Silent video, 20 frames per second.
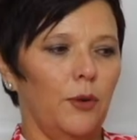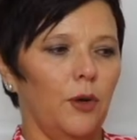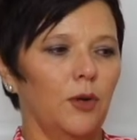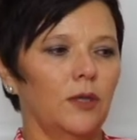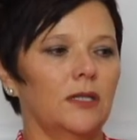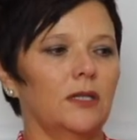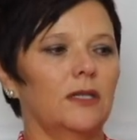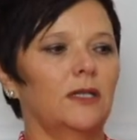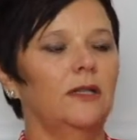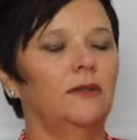
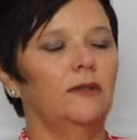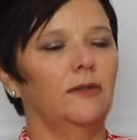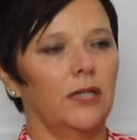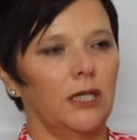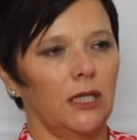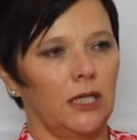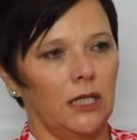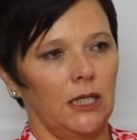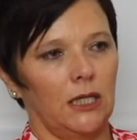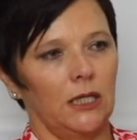
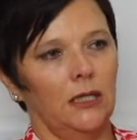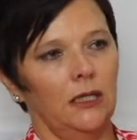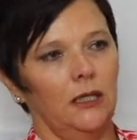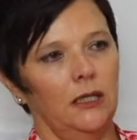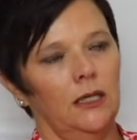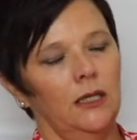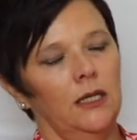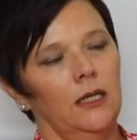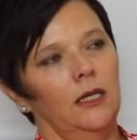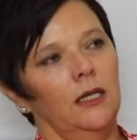positivity,
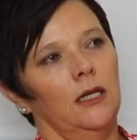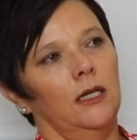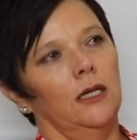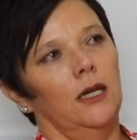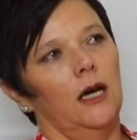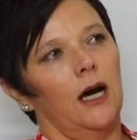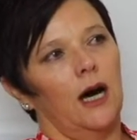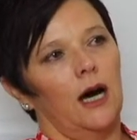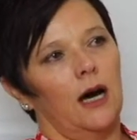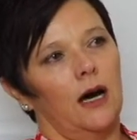
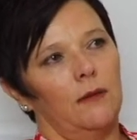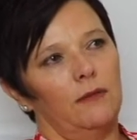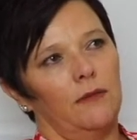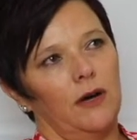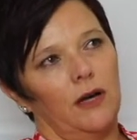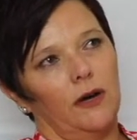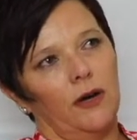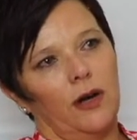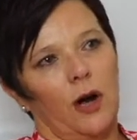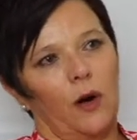
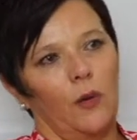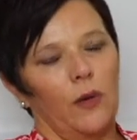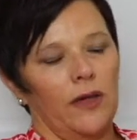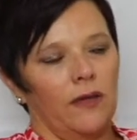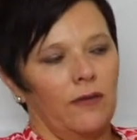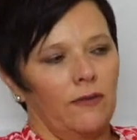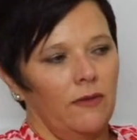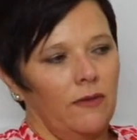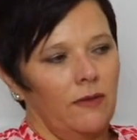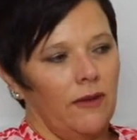
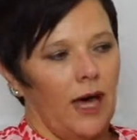knowing